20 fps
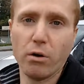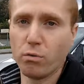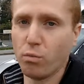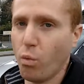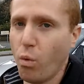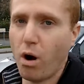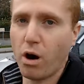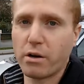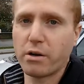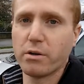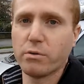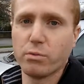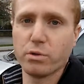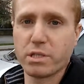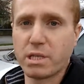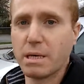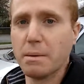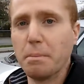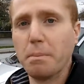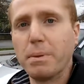on water and
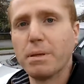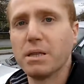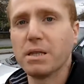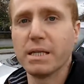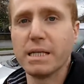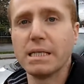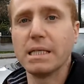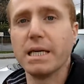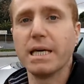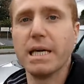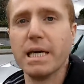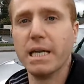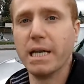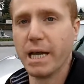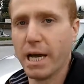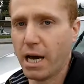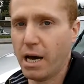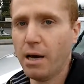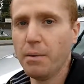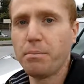was completely
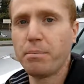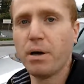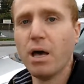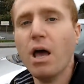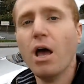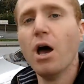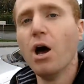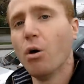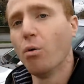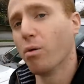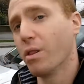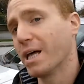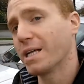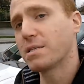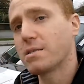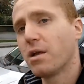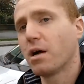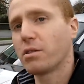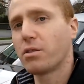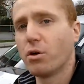heating up? Well,
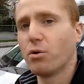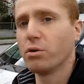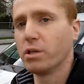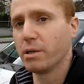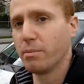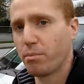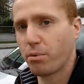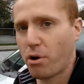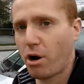that's not the only